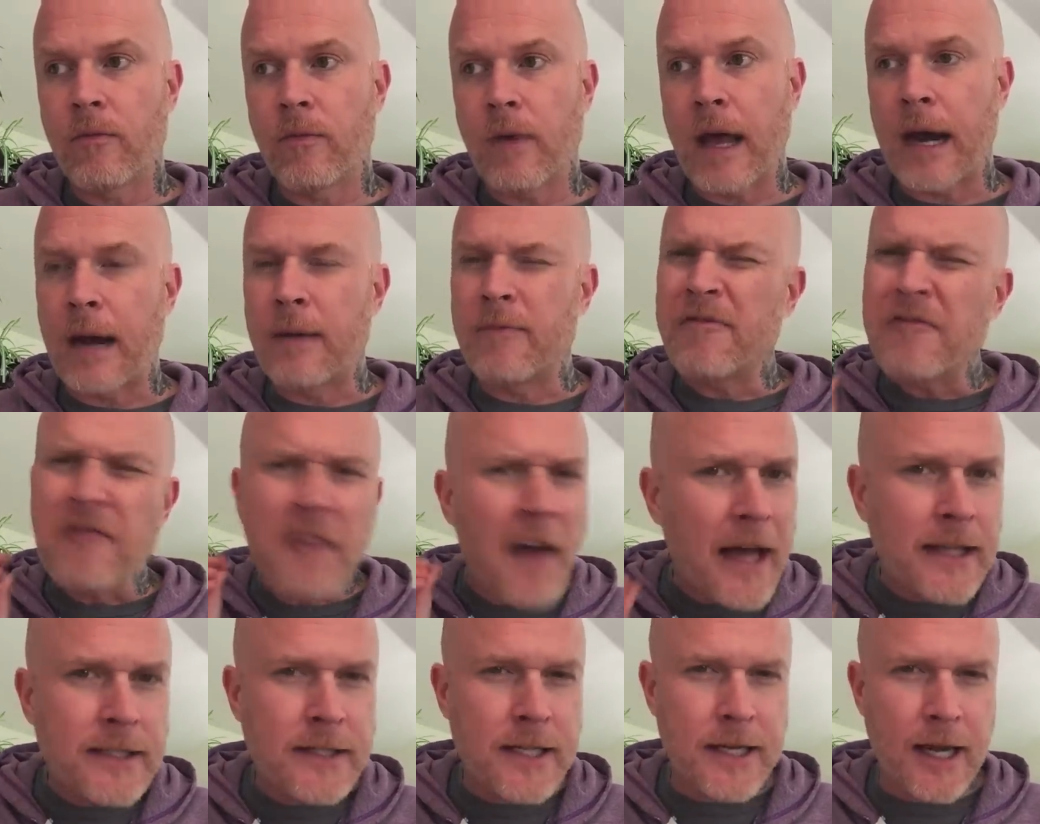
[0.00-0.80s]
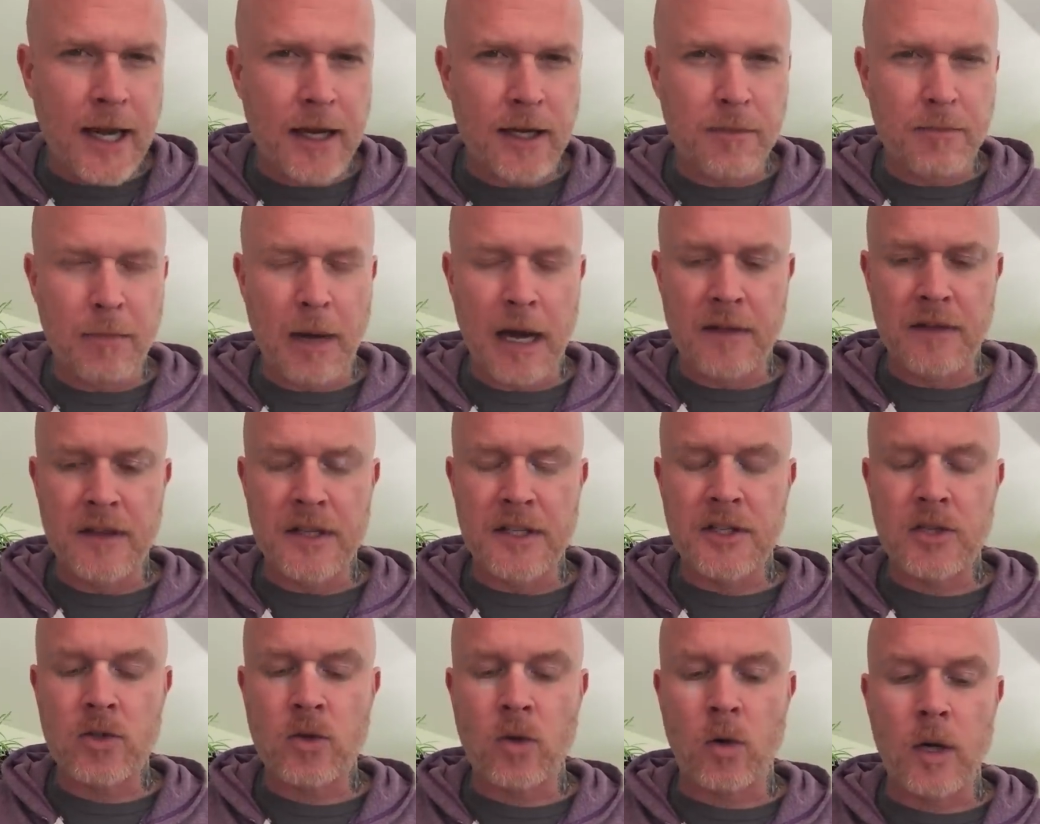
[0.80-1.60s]
and I'm fascinated by
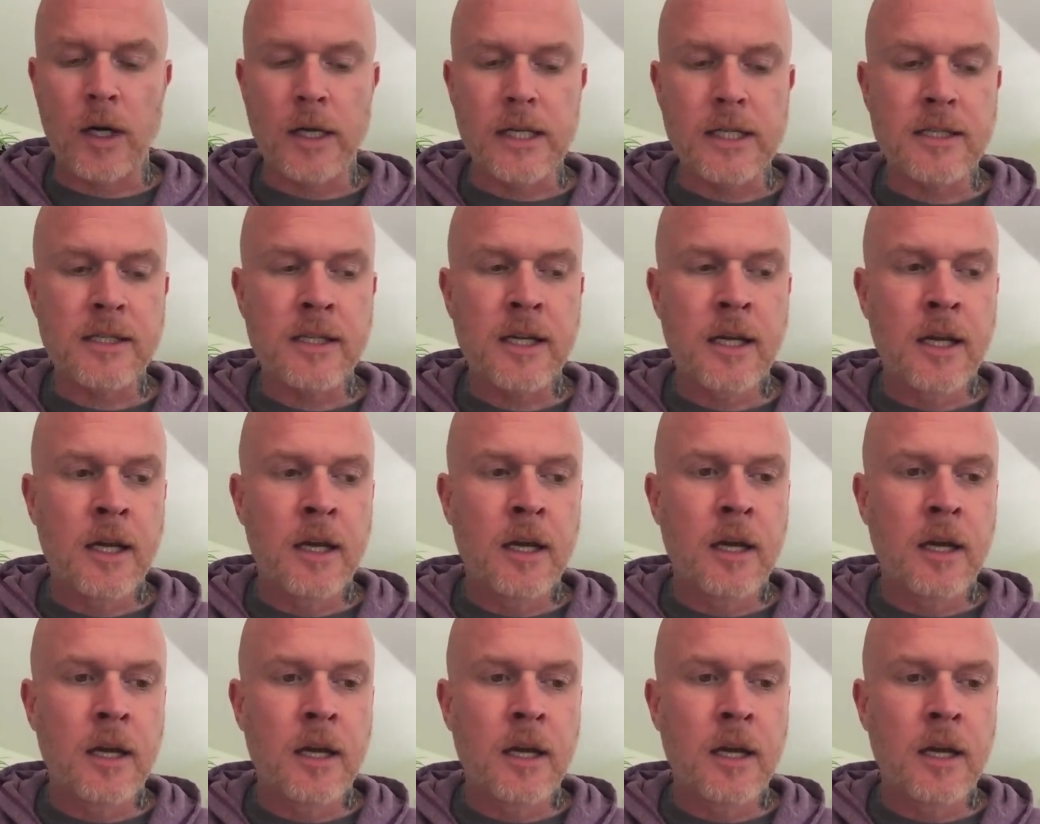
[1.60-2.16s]
these stories